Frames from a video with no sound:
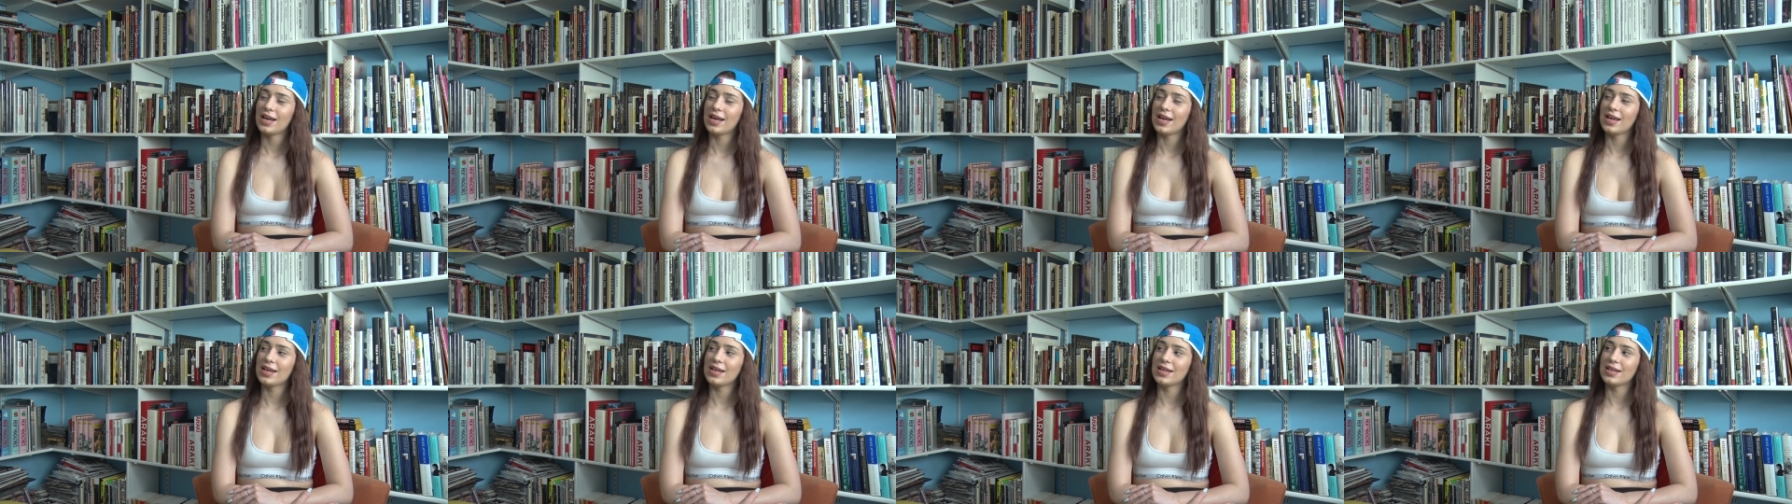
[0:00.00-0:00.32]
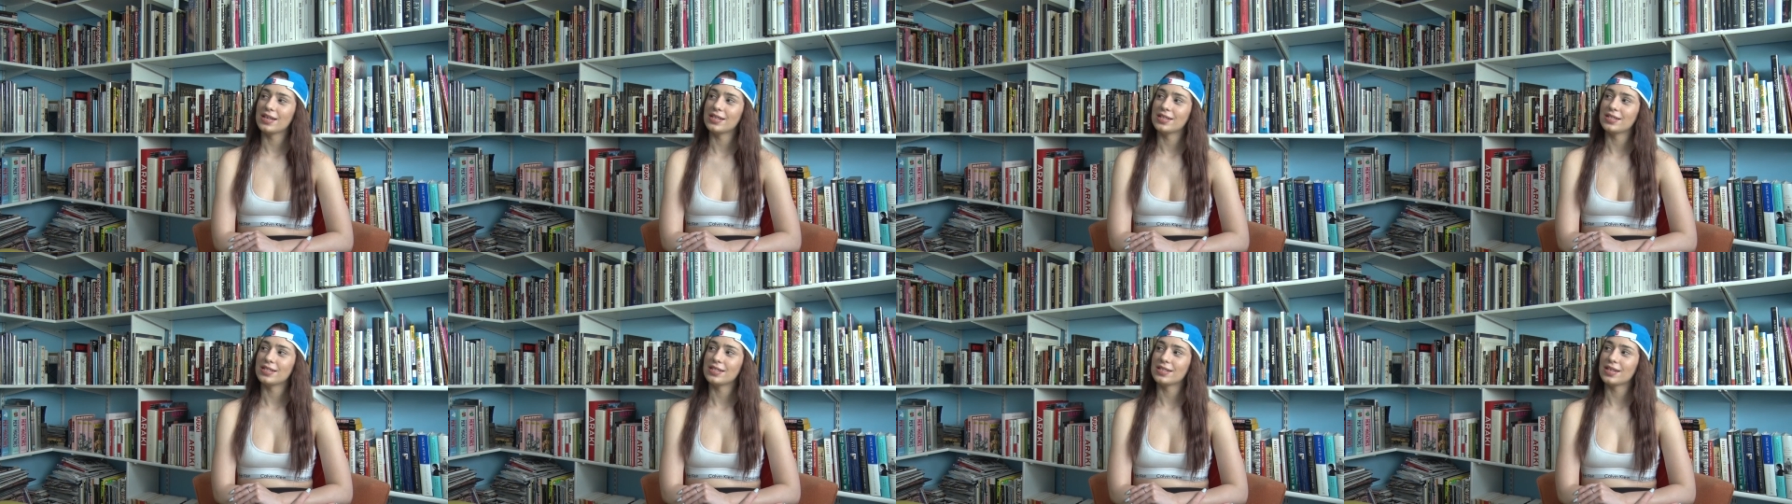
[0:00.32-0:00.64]

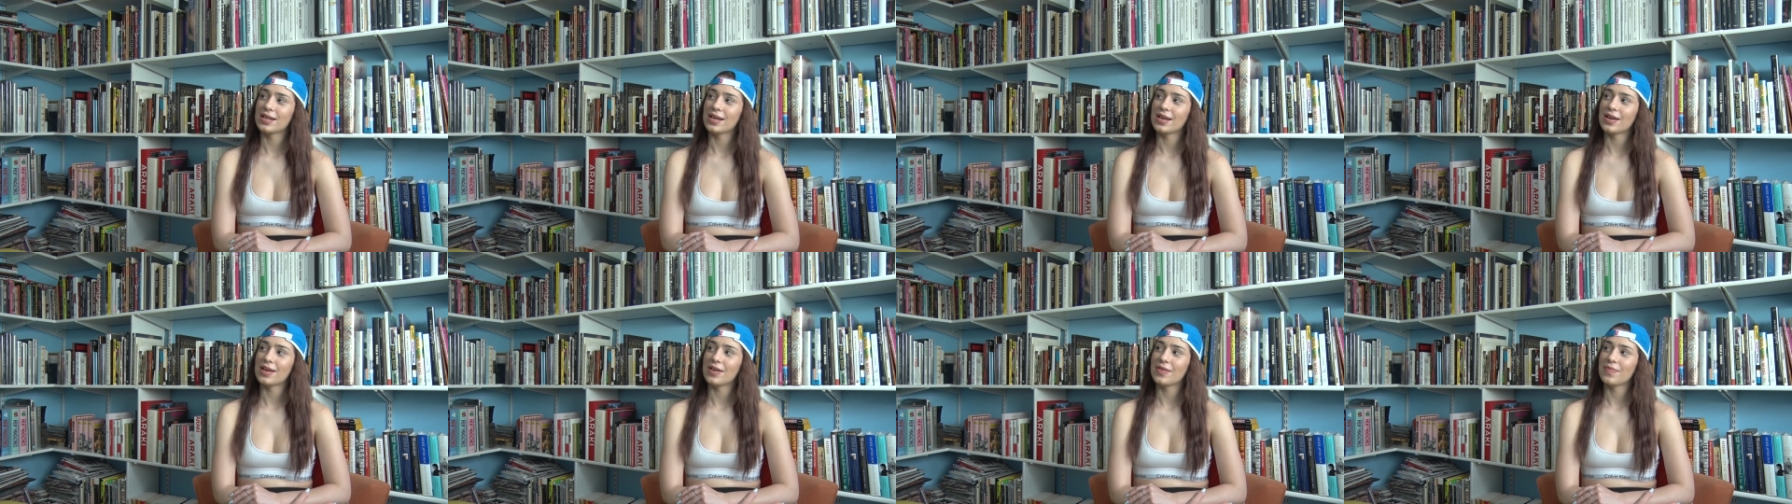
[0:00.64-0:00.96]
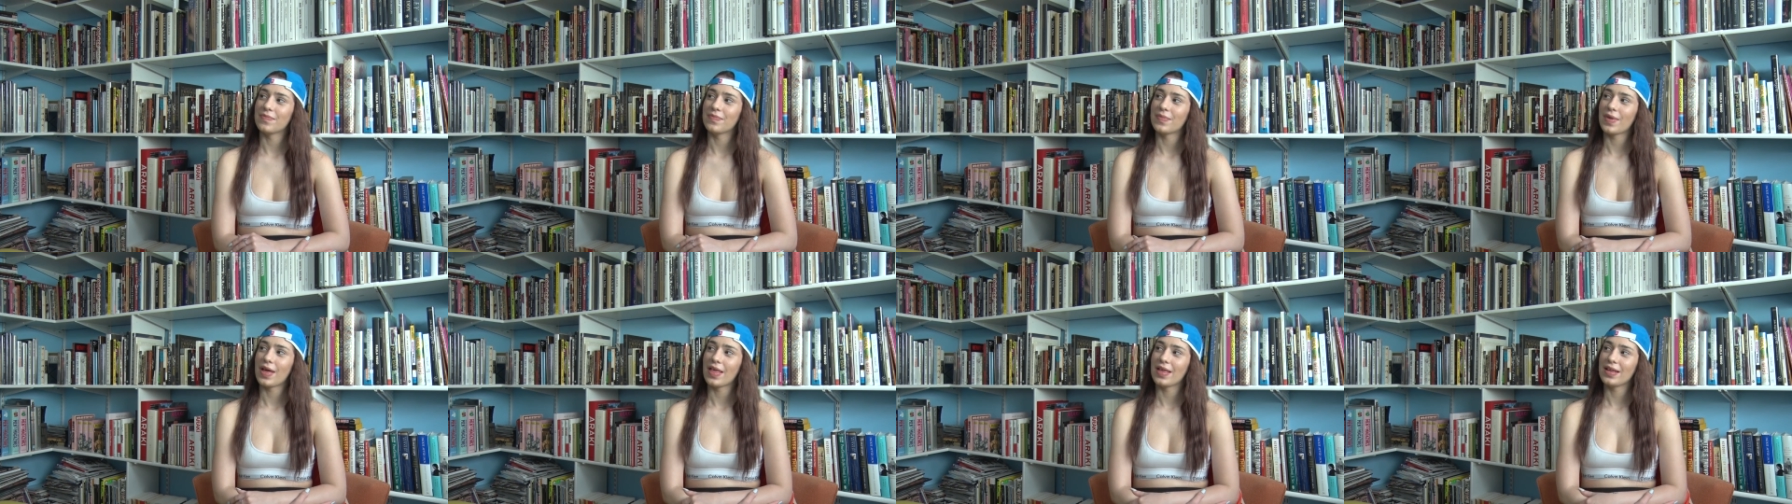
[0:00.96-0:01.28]
And
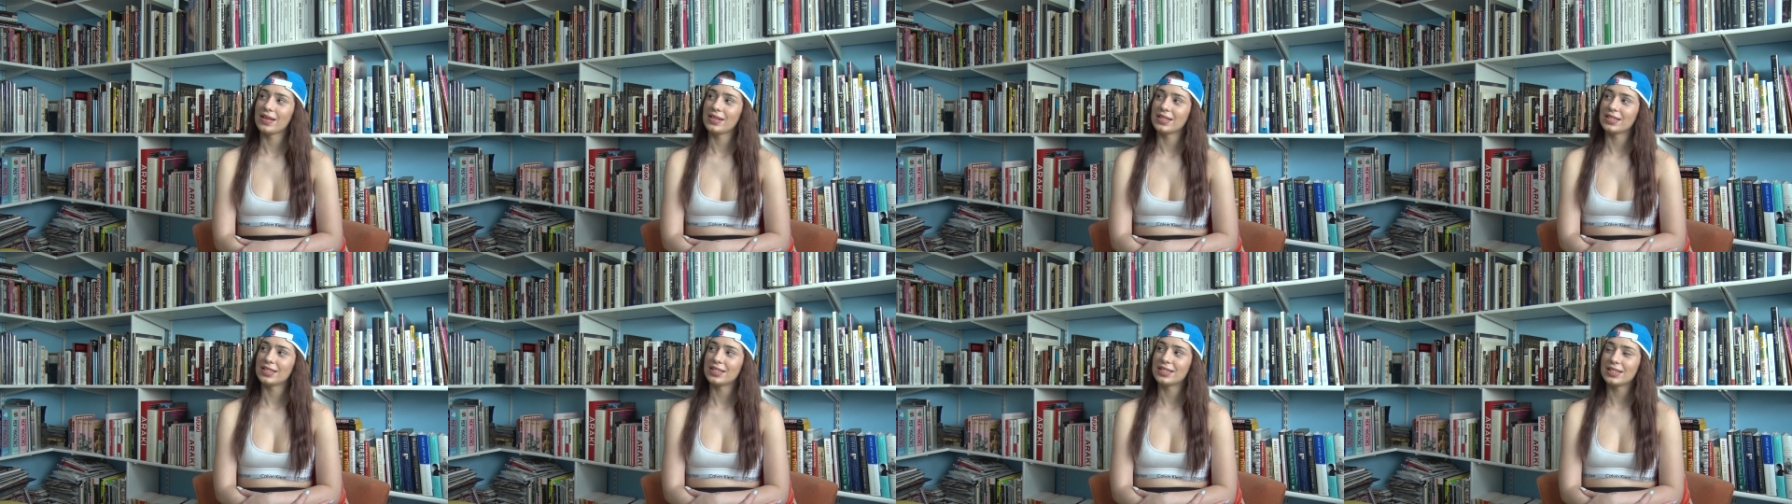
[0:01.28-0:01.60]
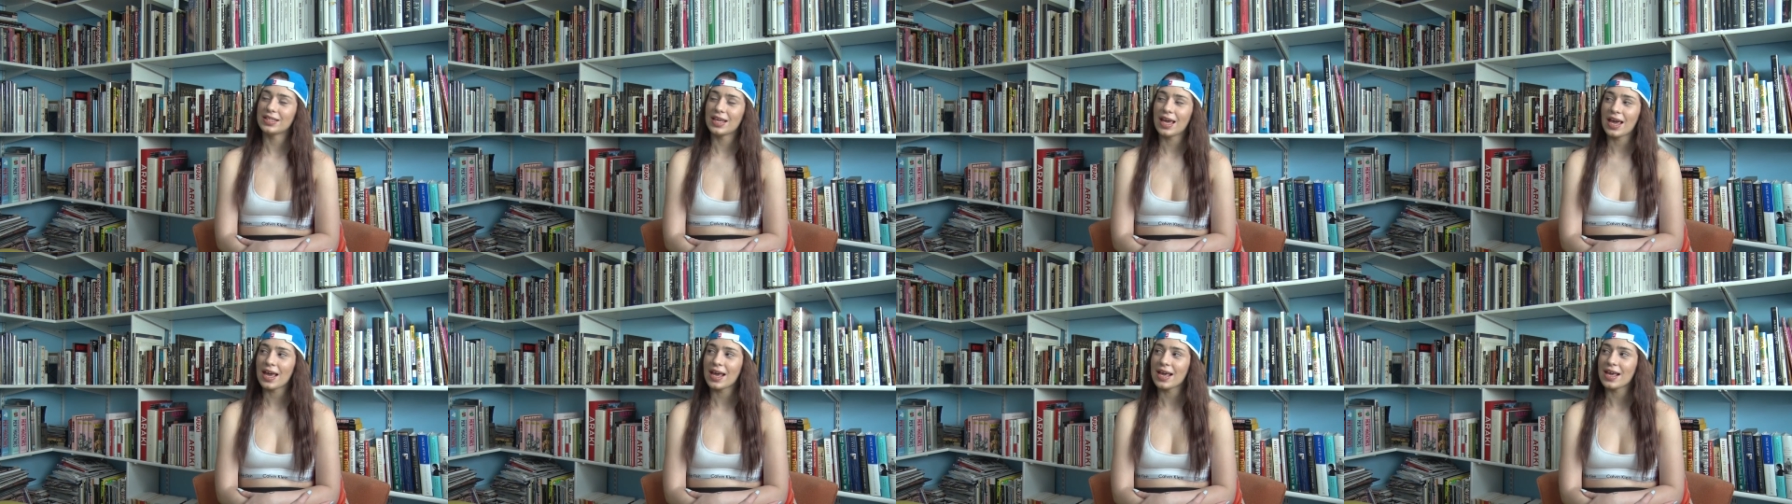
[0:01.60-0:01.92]
um, I like to
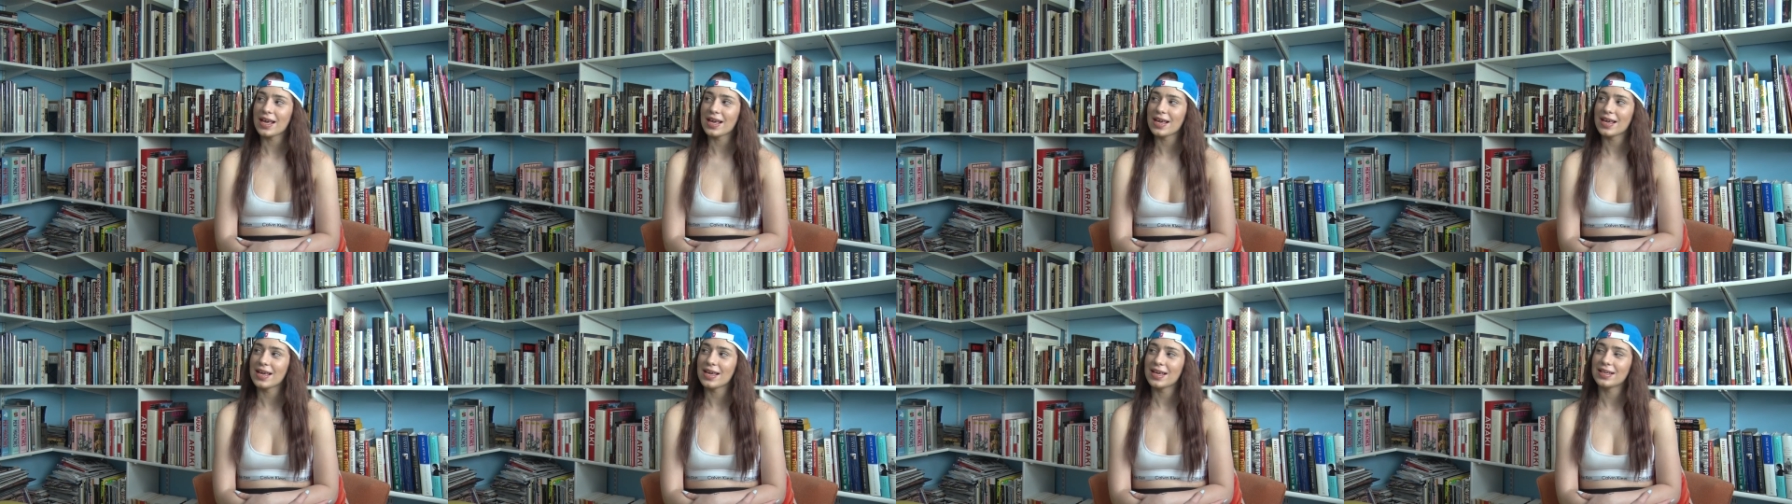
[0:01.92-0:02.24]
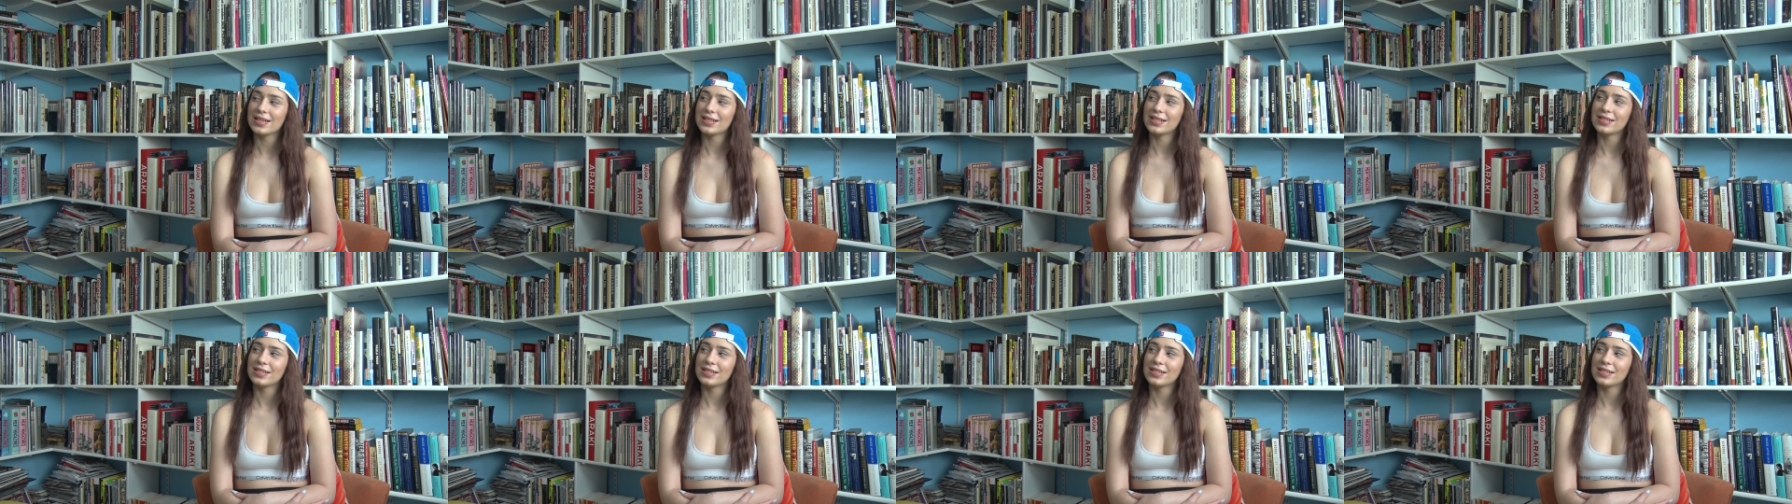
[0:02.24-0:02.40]
skate